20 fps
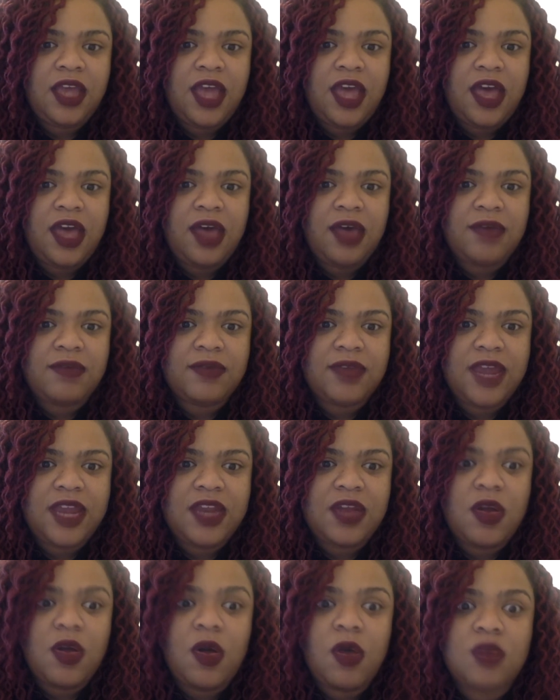And
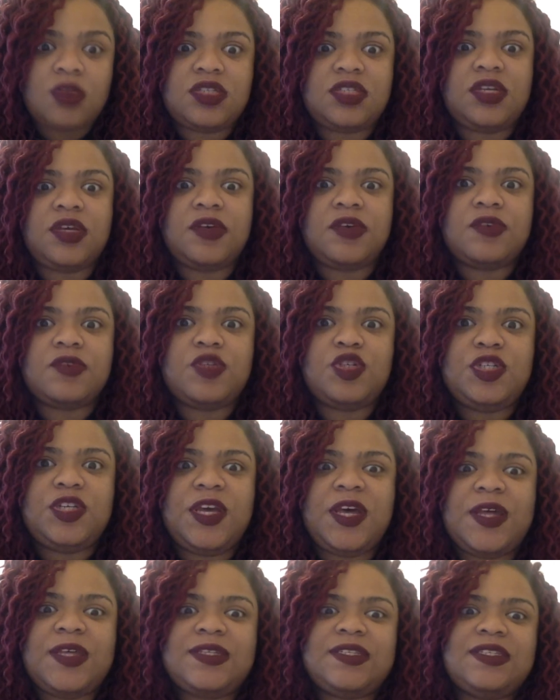also
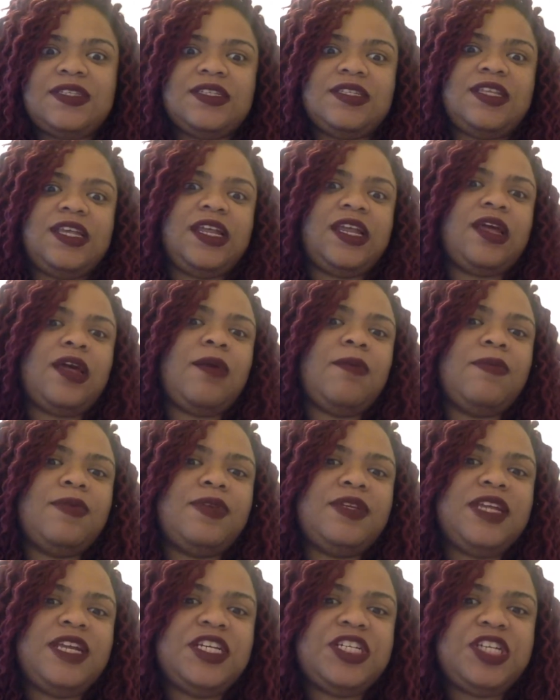just the
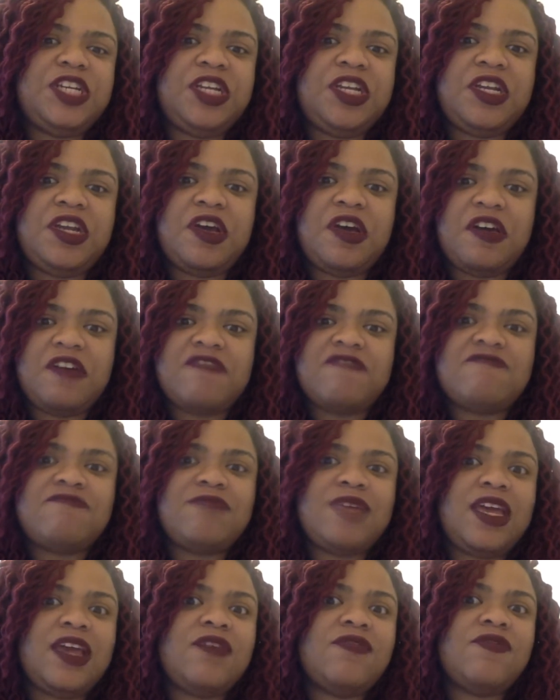competition of
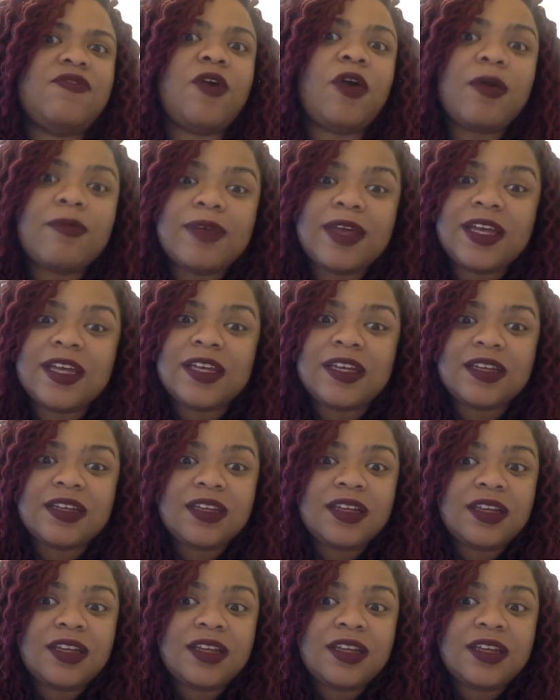big pharma